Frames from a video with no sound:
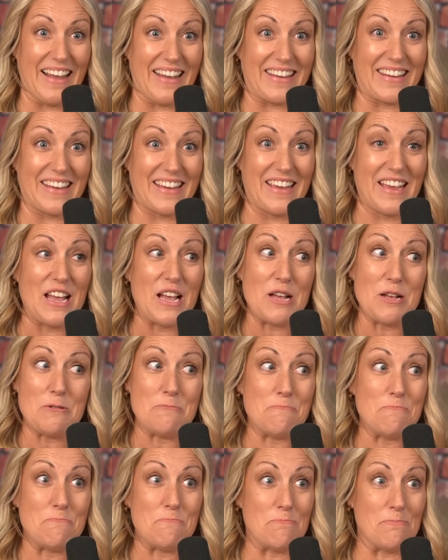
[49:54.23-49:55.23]
like
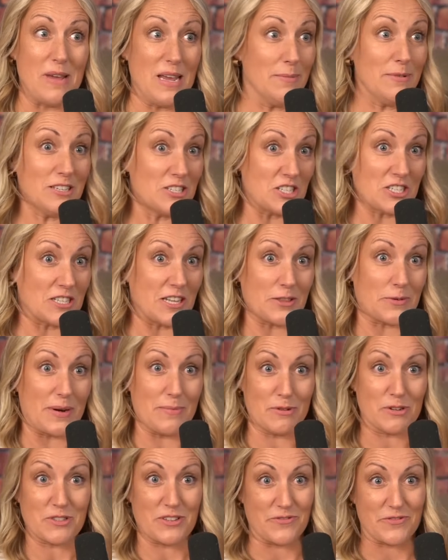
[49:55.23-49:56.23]
maybe he's just not the
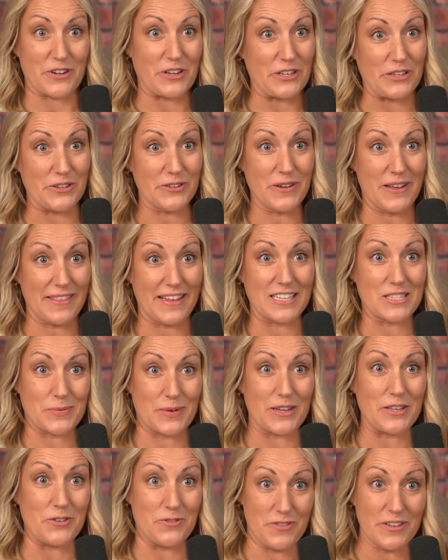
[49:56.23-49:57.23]
right person for you and that's
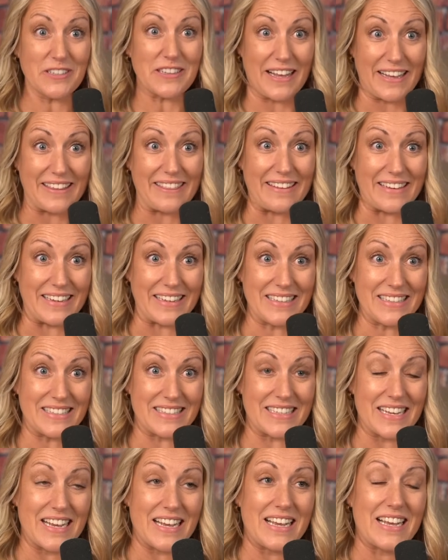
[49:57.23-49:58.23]
why you feel like
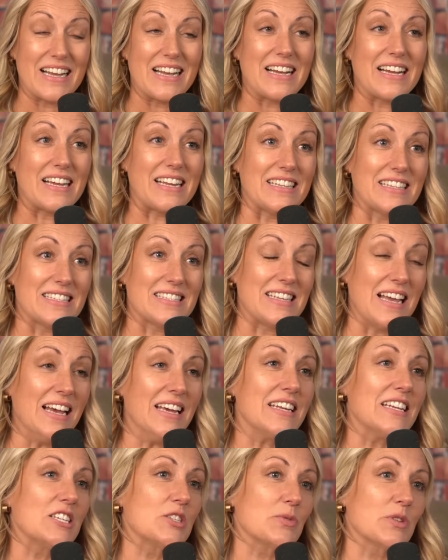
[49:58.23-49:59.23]
this. yeah.
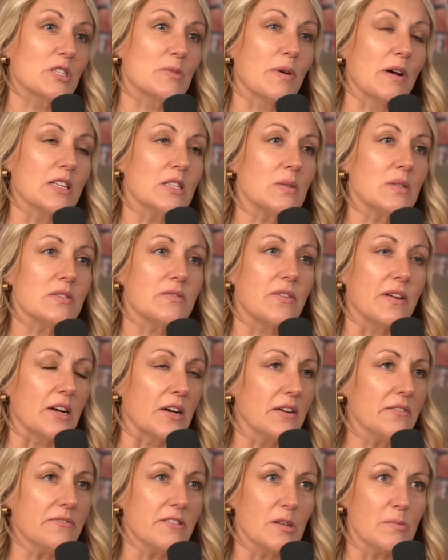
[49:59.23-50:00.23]
Instead, his response was
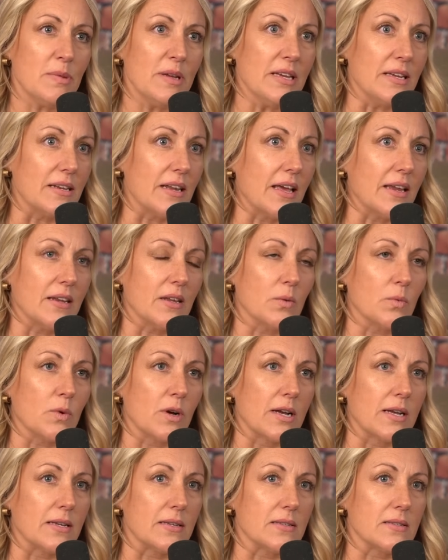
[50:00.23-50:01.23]
very flippant and it
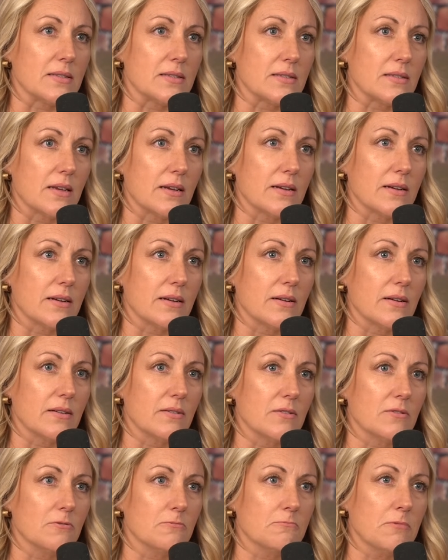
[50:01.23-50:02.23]
was
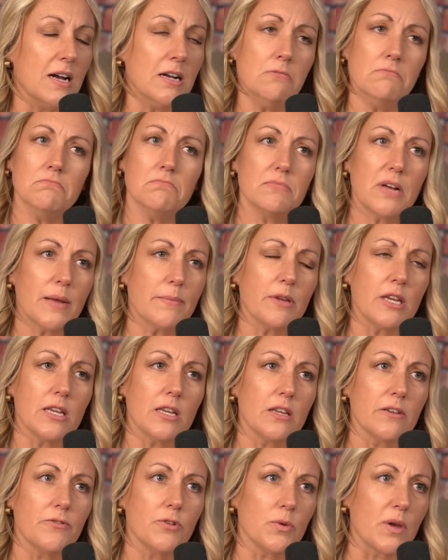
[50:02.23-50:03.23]
well, I
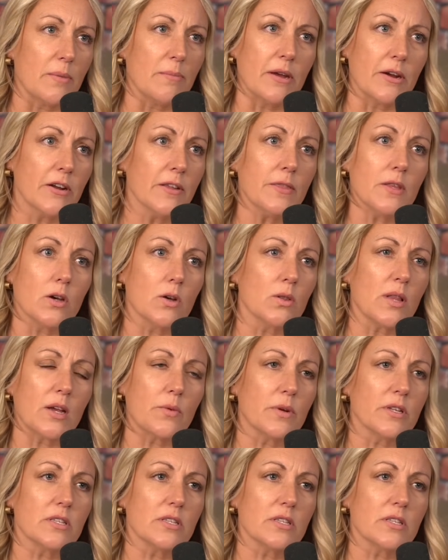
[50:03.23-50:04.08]
mean, if you get married though, like